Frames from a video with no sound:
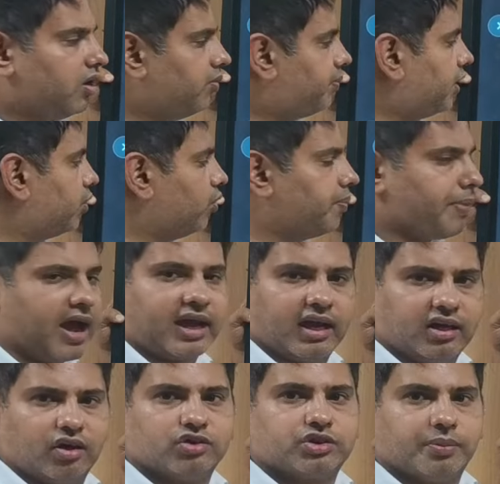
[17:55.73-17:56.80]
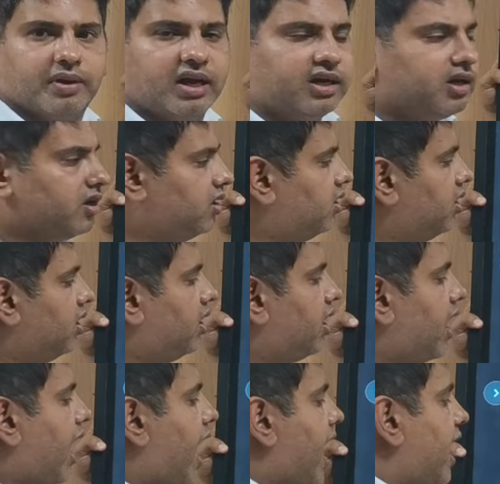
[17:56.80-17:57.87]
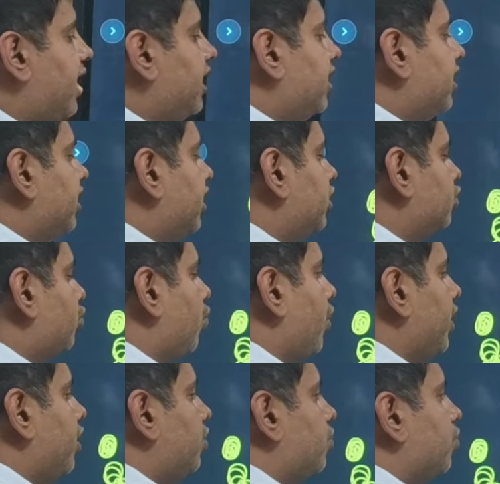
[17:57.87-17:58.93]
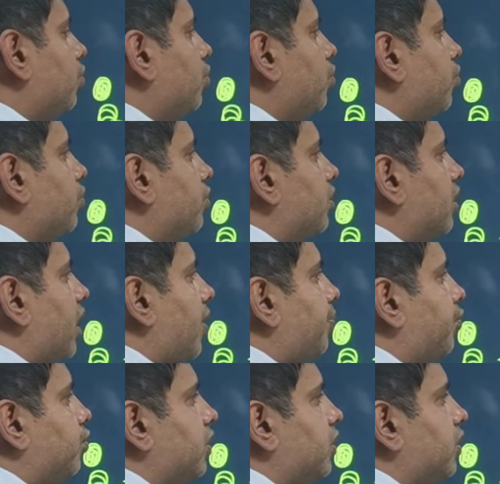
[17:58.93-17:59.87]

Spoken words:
particular packet of cement, and he is going to up to